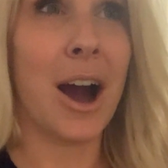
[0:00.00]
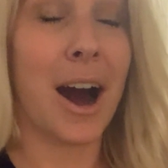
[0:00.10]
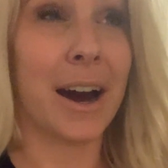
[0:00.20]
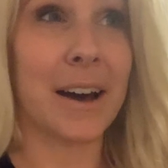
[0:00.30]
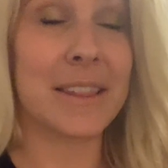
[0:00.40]

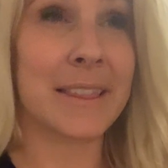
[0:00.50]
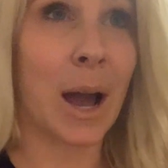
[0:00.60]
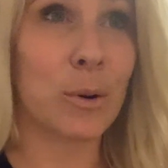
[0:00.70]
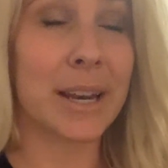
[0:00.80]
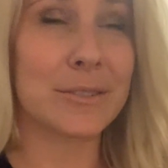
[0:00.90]
uh, then
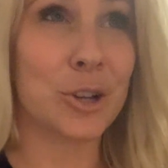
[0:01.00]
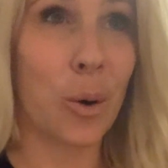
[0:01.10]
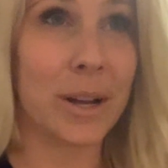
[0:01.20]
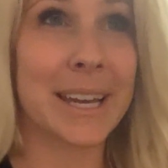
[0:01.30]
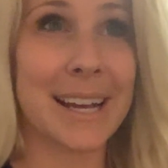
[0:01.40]
that would
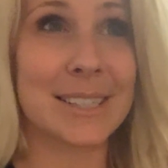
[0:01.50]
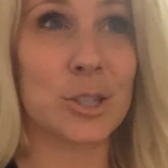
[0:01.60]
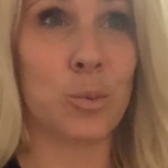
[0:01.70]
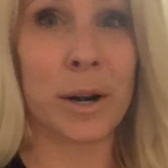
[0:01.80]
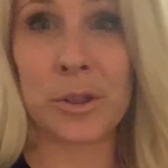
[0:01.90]
go
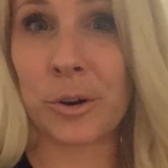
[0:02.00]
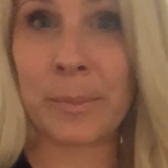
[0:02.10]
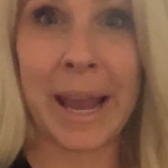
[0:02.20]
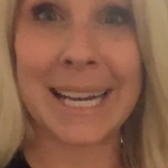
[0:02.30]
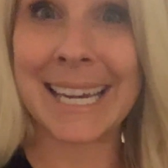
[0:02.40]
against one of their
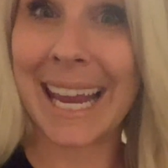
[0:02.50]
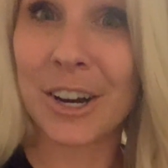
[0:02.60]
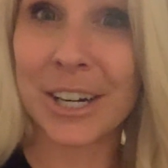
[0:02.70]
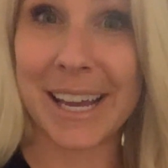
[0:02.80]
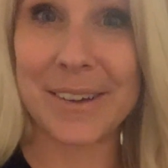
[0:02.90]
main
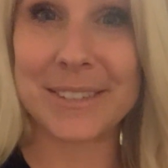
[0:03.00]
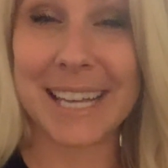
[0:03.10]
narratives.